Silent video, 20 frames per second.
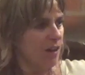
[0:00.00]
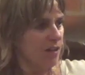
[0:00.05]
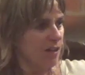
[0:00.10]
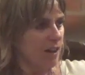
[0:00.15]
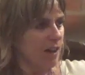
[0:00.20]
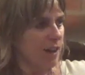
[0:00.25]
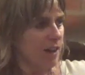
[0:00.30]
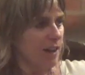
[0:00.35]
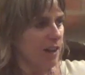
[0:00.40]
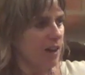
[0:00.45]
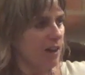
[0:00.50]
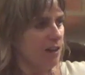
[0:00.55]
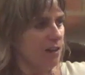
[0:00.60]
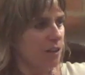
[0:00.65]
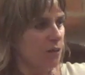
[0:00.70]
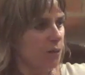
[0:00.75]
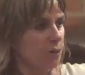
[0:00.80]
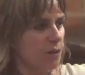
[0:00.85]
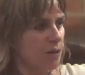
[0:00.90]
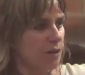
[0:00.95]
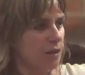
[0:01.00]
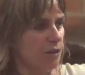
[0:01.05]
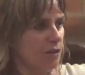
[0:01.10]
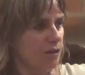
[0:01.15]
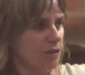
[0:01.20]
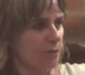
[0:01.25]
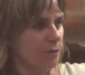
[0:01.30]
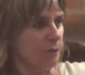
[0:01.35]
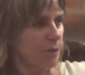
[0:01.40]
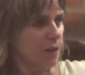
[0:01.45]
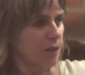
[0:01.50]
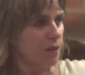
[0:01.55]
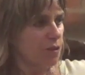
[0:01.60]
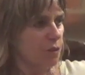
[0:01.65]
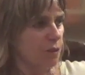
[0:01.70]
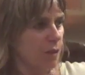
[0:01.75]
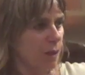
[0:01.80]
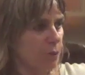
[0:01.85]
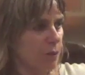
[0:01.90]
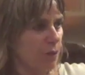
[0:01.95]
Okay, I don't want to mix
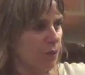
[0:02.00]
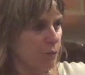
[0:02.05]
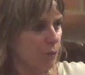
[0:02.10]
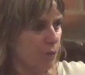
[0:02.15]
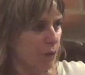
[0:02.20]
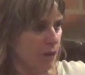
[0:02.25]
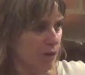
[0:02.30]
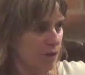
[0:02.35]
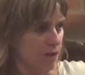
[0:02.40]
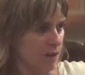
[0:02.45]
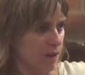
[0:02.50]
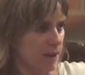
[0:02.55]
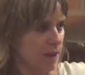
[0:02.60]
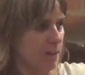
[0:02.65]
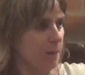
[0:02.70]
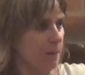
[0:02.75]
you up with words here.